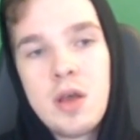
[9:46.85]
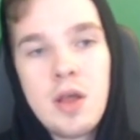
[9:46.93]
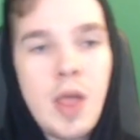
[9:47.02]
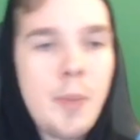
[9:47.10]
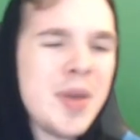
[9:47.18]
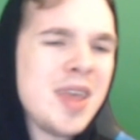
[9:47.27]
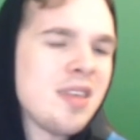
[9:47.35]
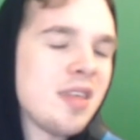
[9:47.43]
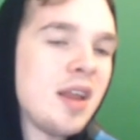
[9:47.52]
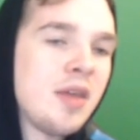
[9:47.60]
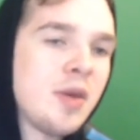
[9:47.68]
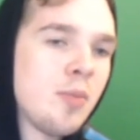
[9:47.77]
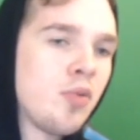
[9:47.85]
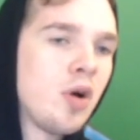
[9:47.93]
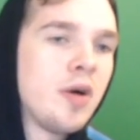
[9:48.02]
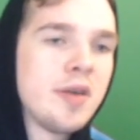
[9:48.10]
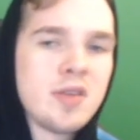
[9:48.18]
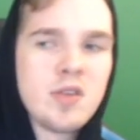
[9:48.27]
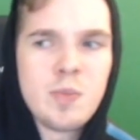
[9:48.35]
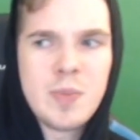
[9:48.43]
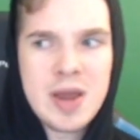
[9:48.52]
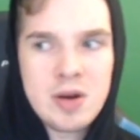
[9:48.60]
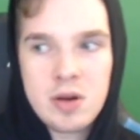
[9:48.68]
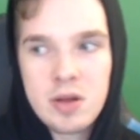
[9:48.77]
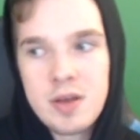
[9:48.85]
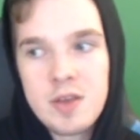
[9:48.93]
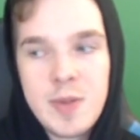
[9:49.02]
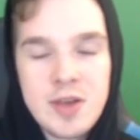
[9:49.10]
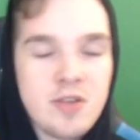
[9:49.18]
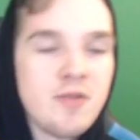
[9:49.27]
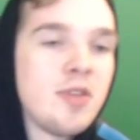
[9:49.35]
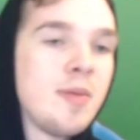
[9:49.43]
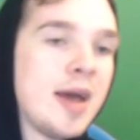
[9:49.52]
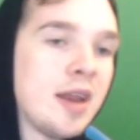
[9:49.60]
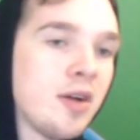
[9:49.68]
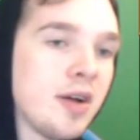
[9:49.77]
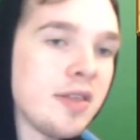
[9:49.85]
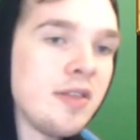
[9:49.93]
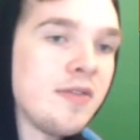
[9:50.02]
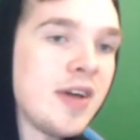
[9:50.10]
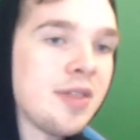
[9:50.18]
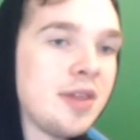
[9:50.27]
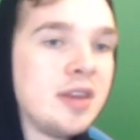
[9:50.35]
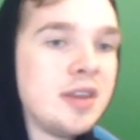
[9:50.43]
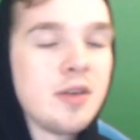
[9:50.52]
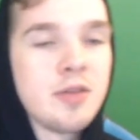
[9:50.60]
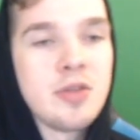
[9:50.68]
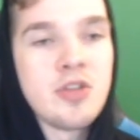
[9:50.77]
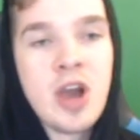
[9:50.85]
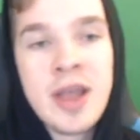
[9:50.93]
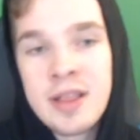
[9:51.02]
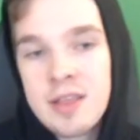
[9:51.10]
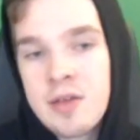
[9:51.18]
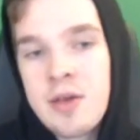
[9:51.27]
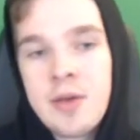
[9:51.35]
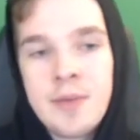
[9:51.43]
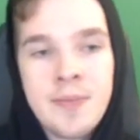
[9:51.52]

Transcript: That being said, I think Brawl is just better, especially for the mana cost and the fact that it deals with giants.